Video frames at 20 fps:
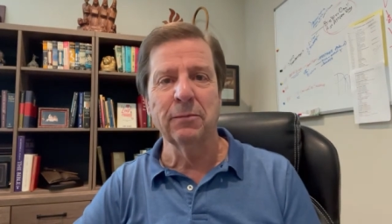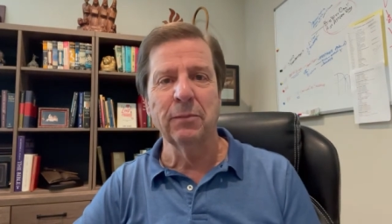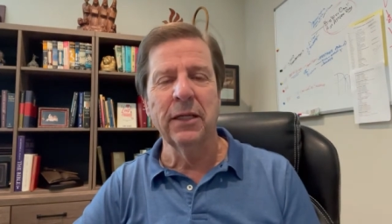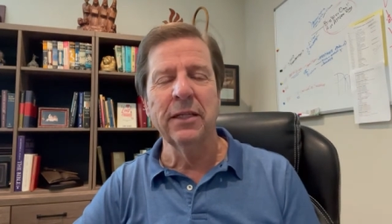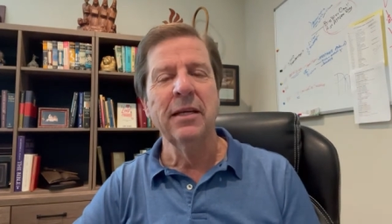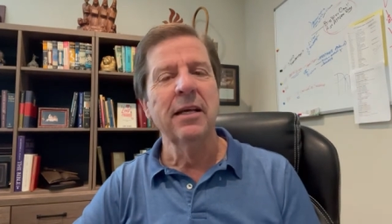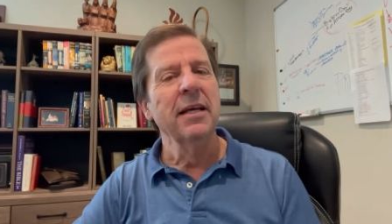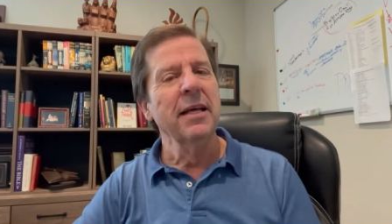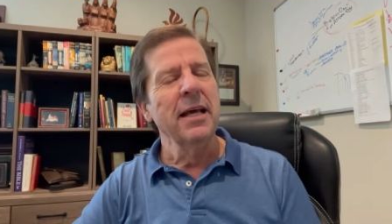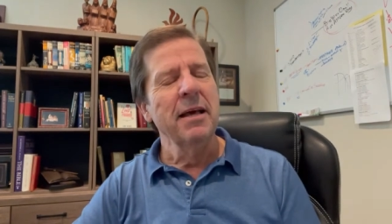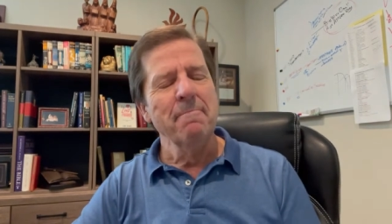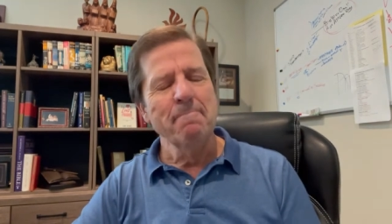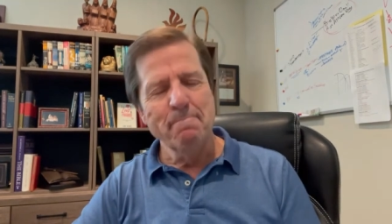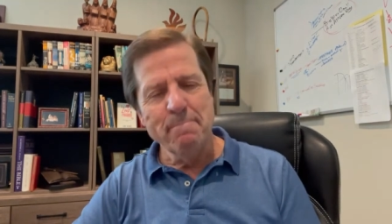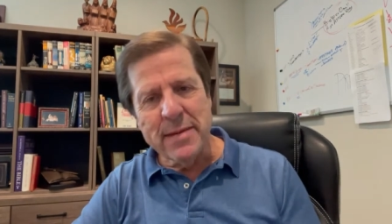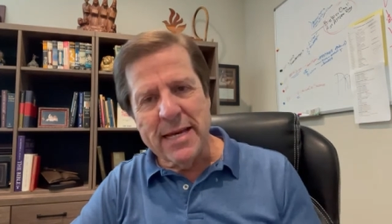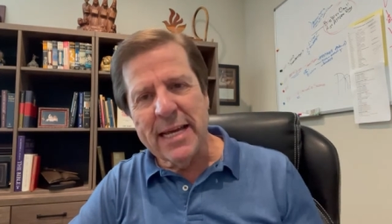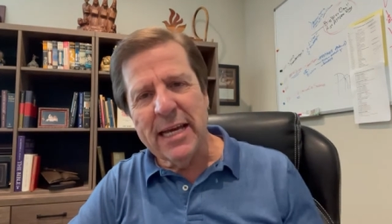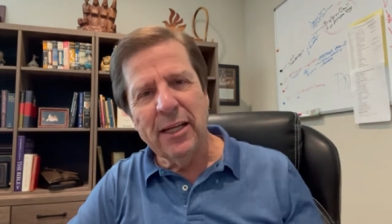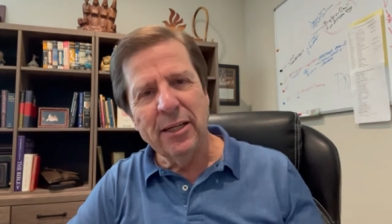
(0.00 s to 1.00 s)
But
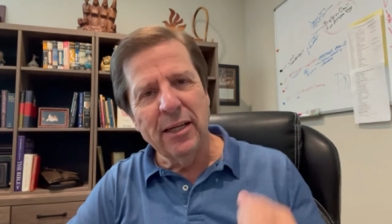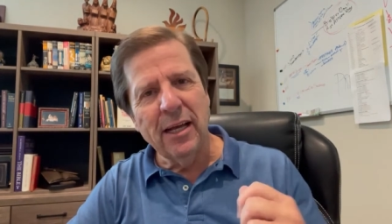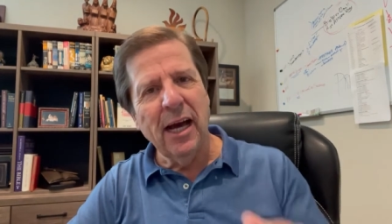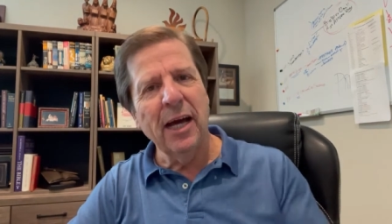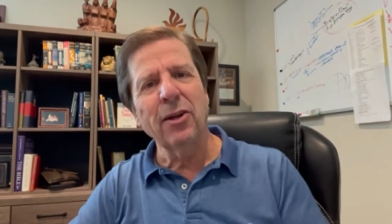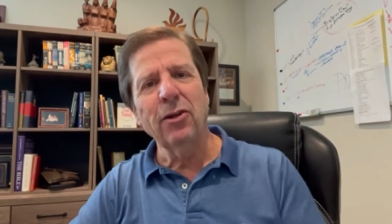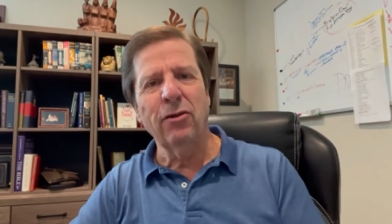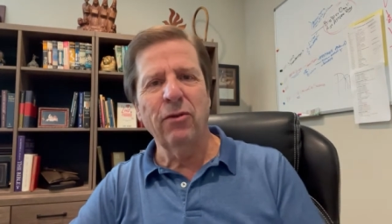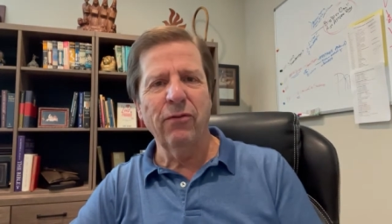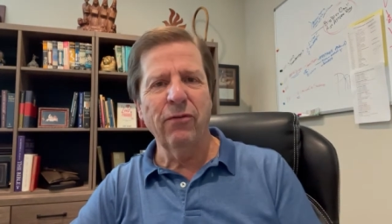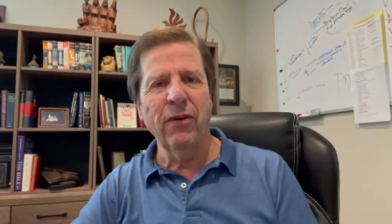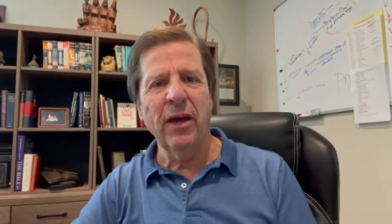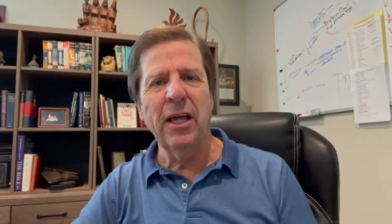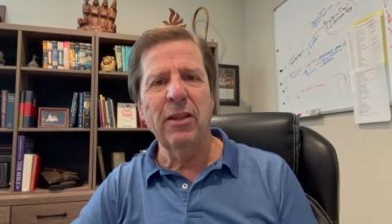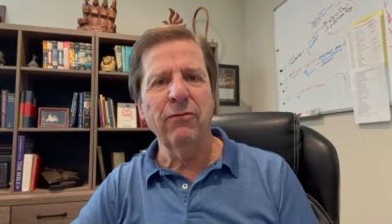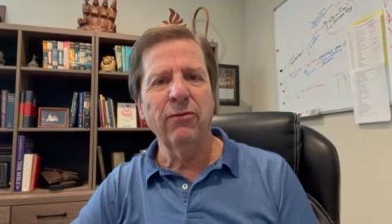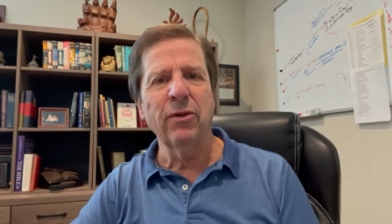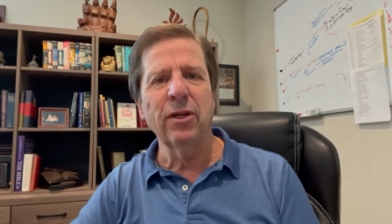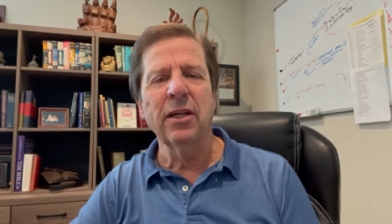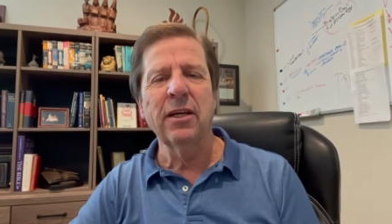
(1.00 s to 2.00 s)
man, God is
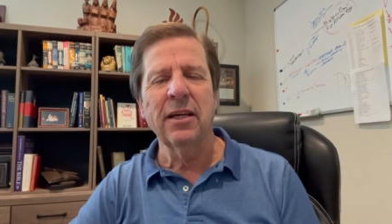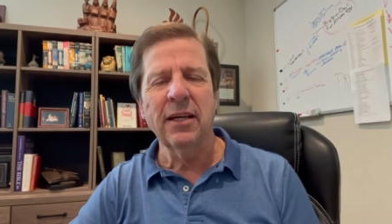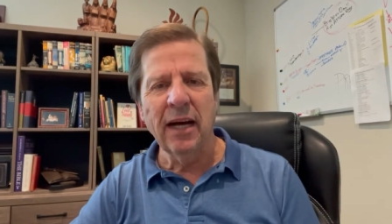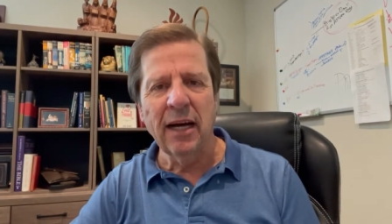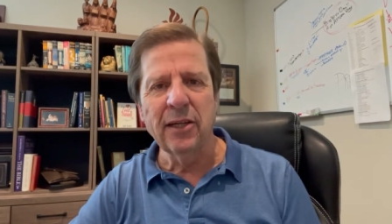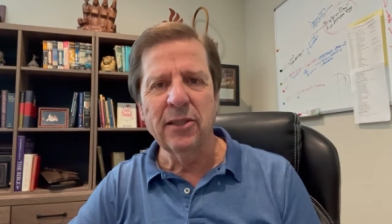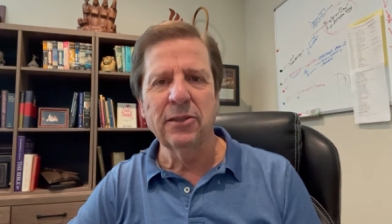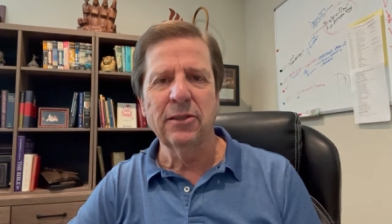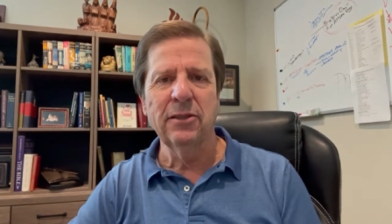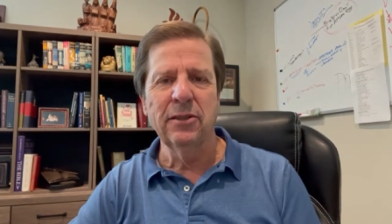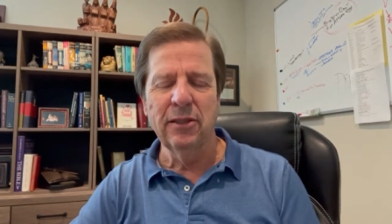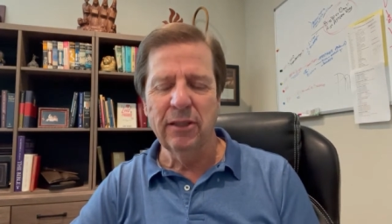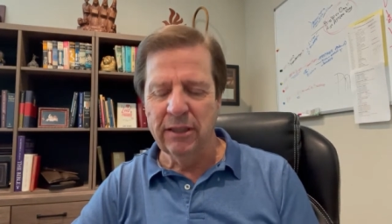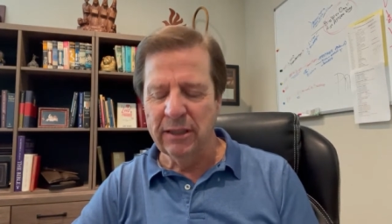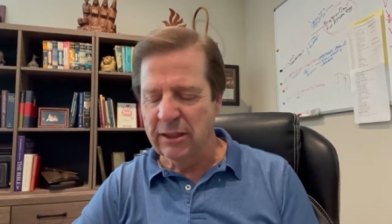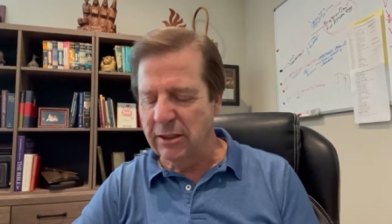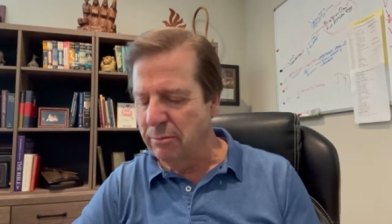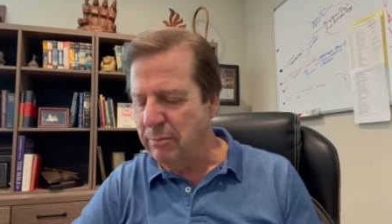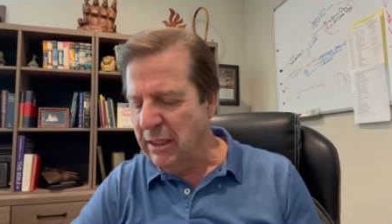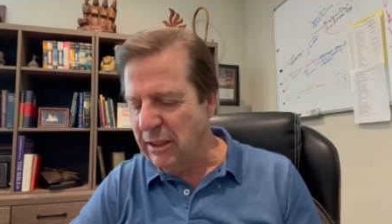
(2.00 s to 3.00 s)
faithful and God is good and
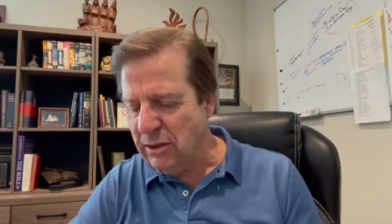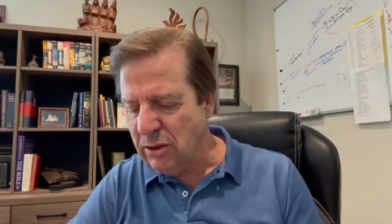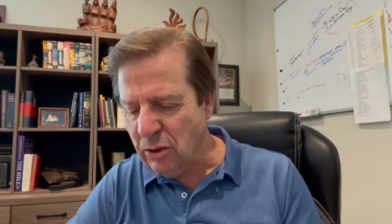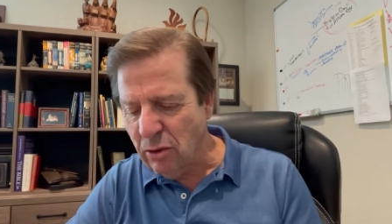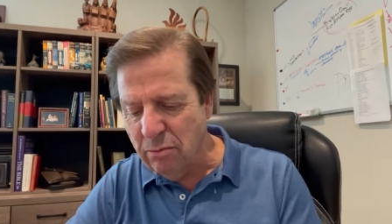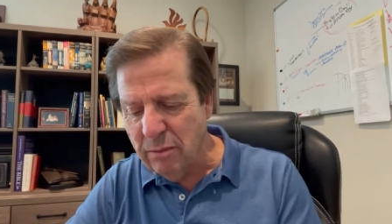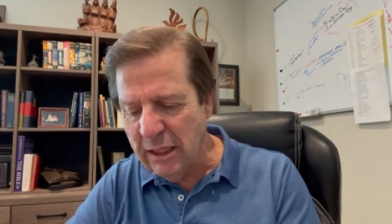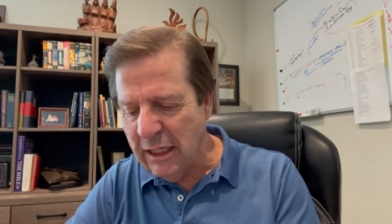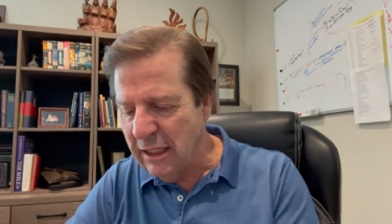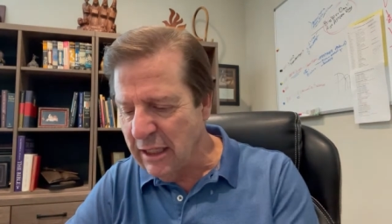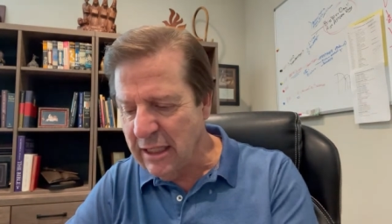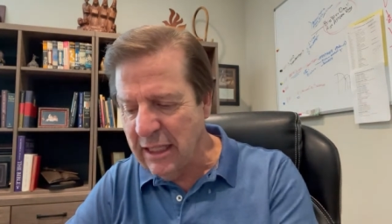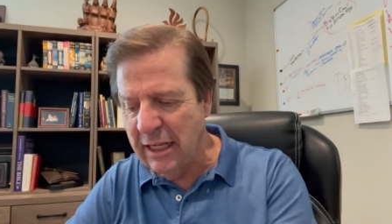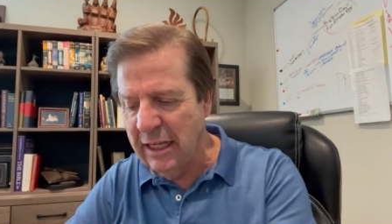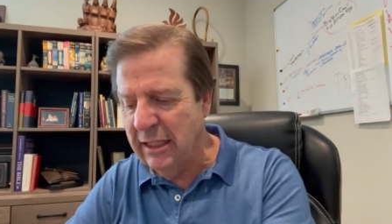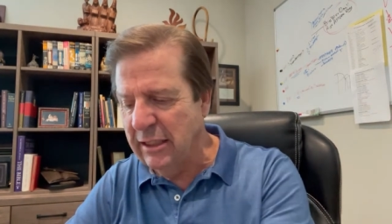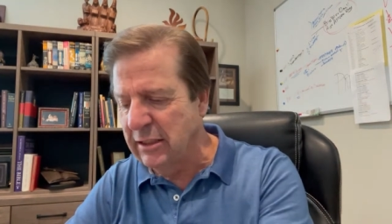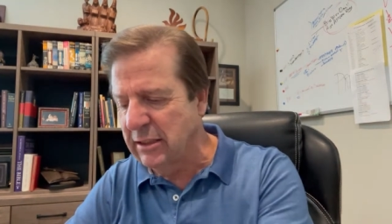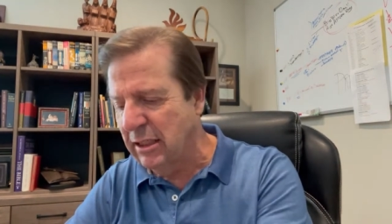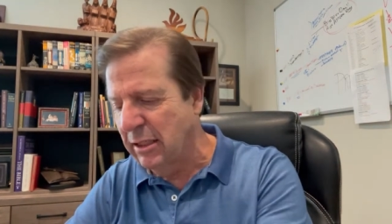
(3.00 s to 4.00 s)
he's met so many
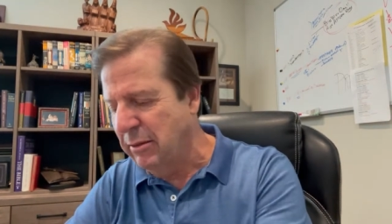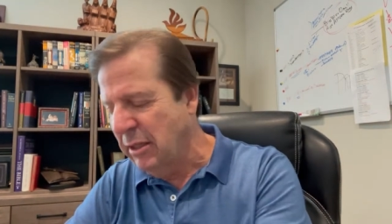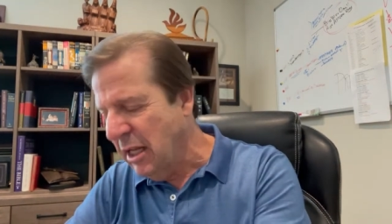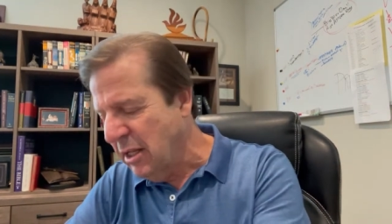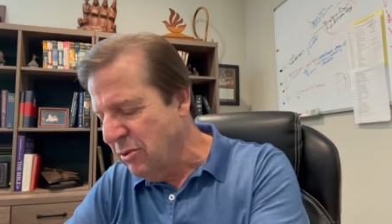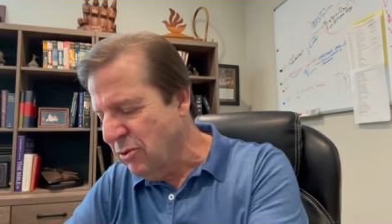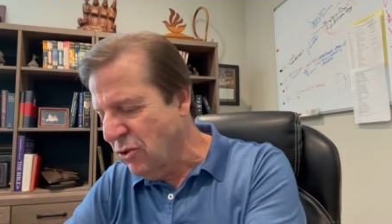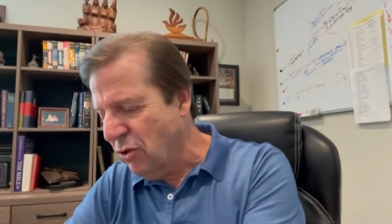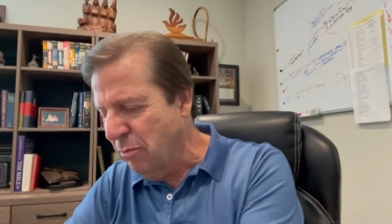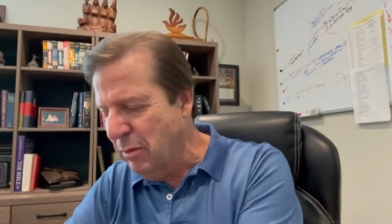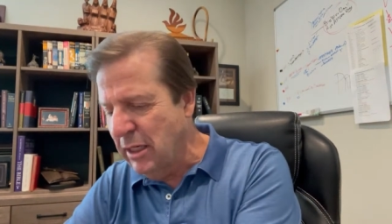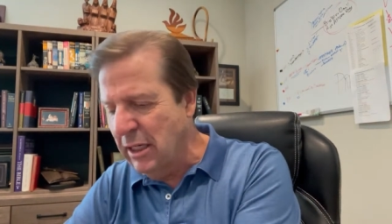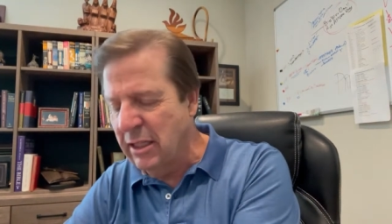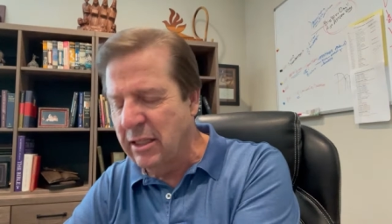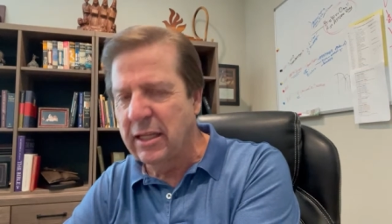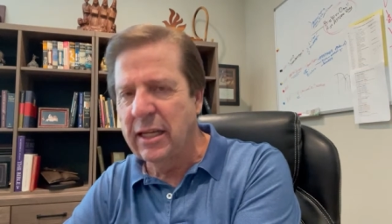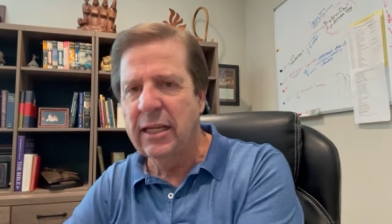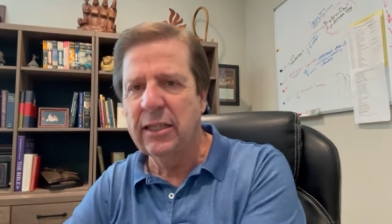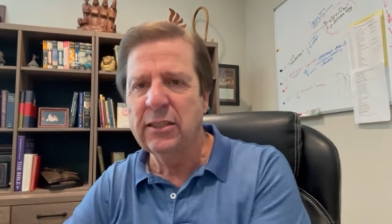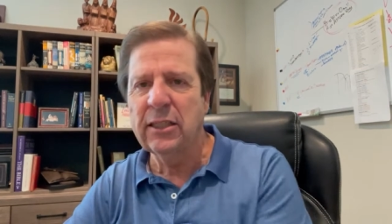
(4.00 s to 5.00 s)
things and done so many
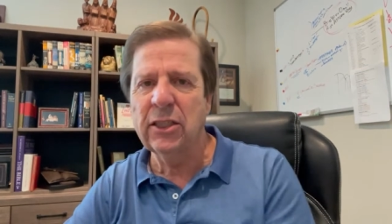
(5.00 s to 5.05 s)
things.